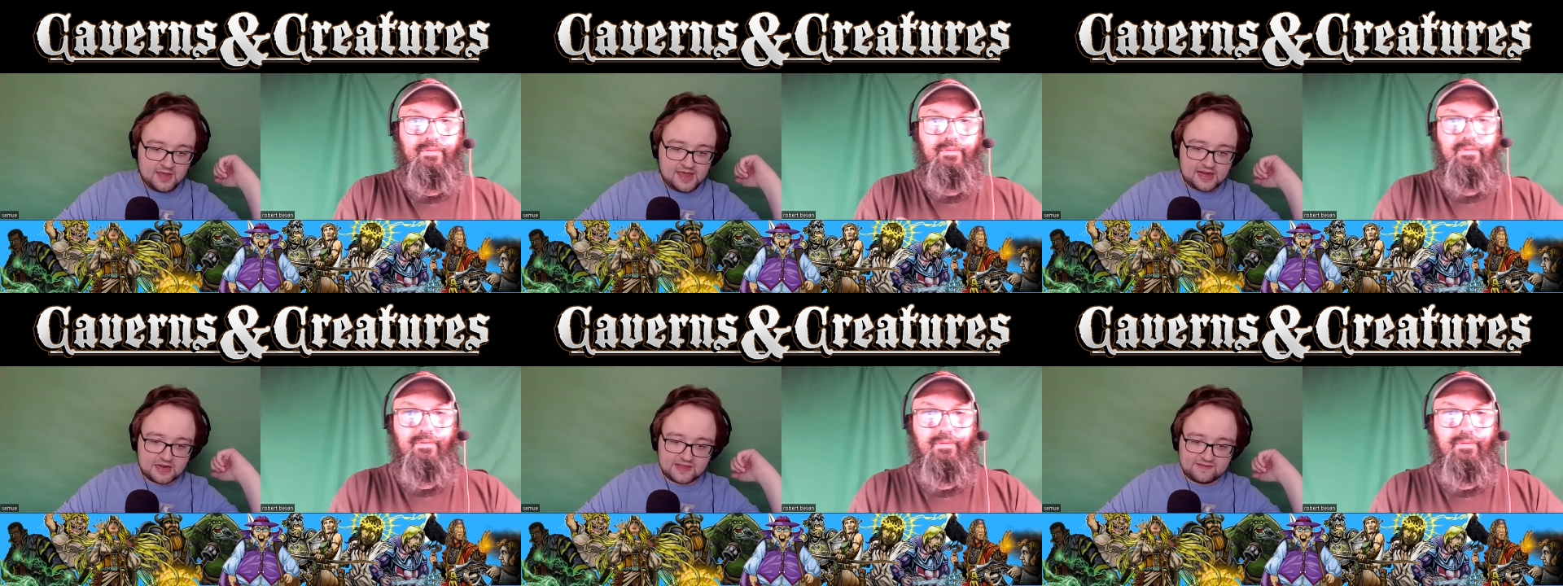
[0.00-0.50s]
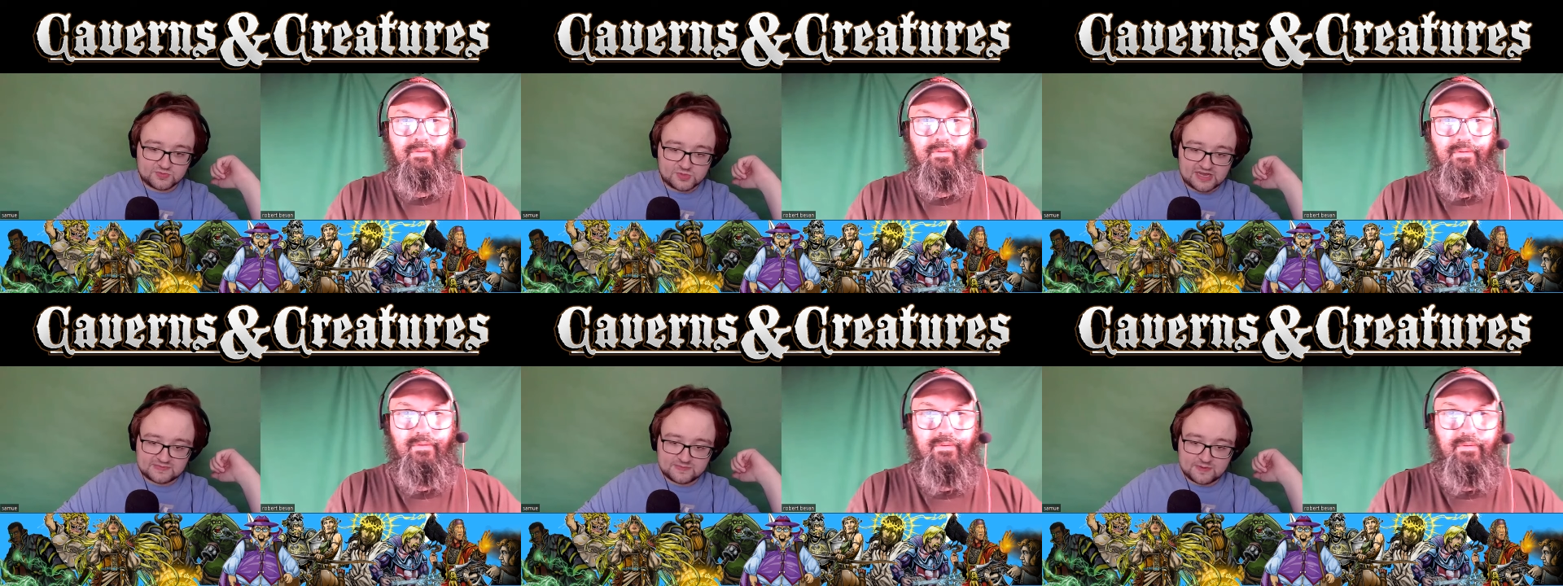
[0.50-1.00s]
Speaker 1: At higher levels, when you
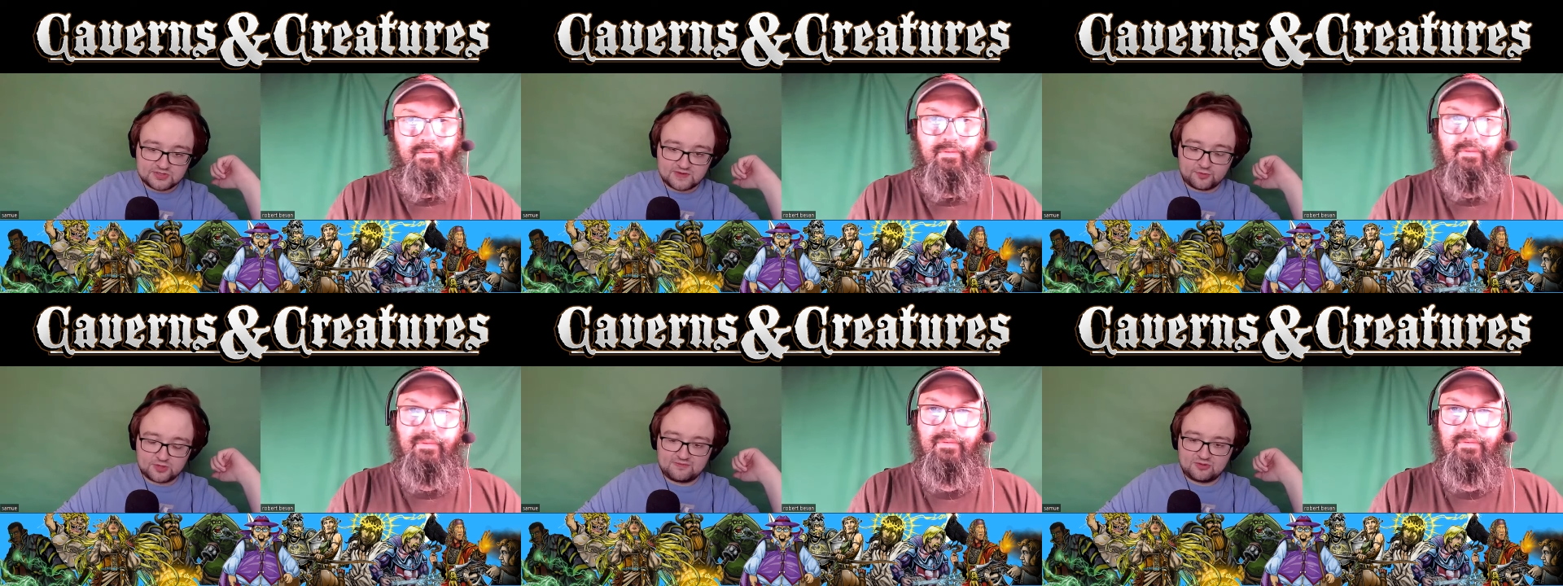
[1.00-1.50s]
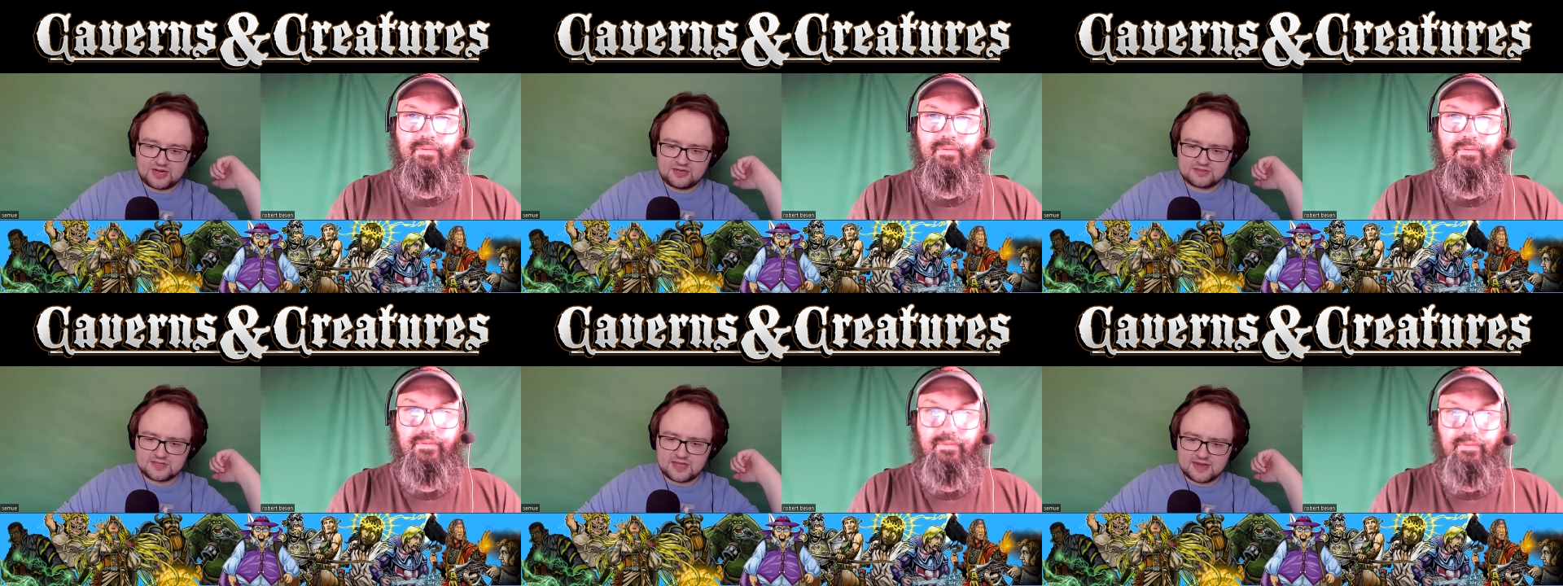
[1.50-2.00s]
cast a spell using a fourth level or
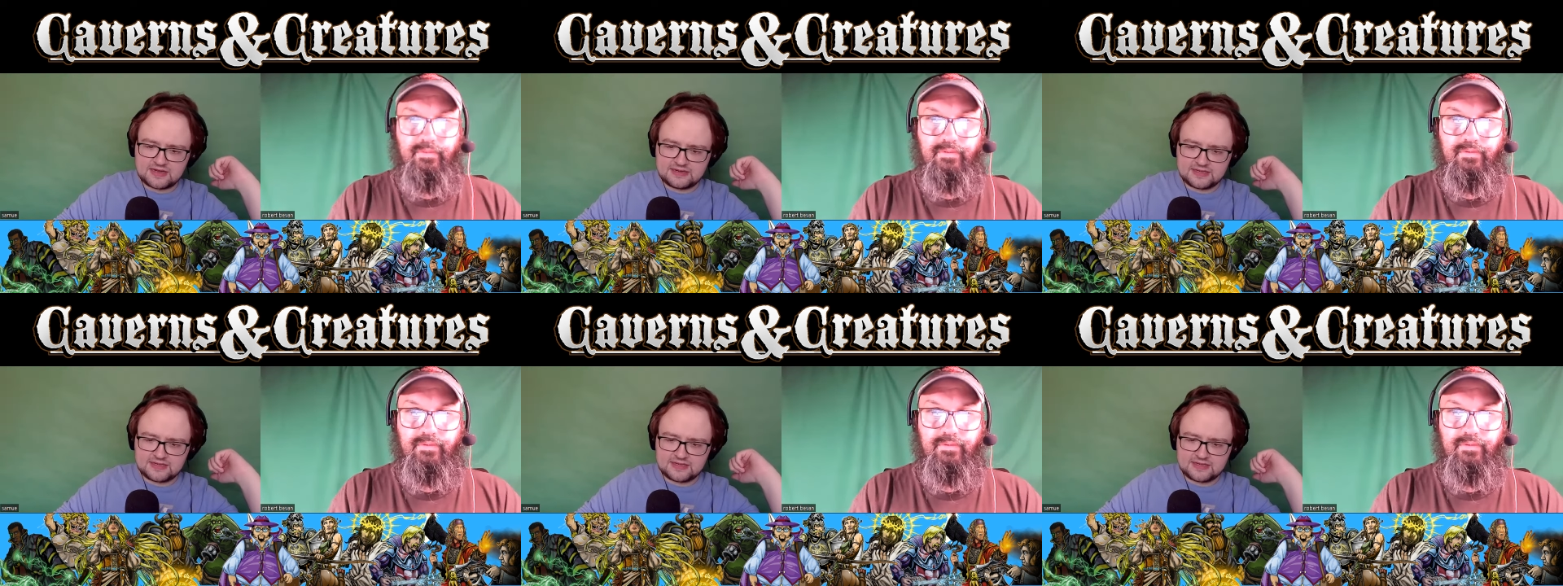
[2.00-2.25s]
higher slot,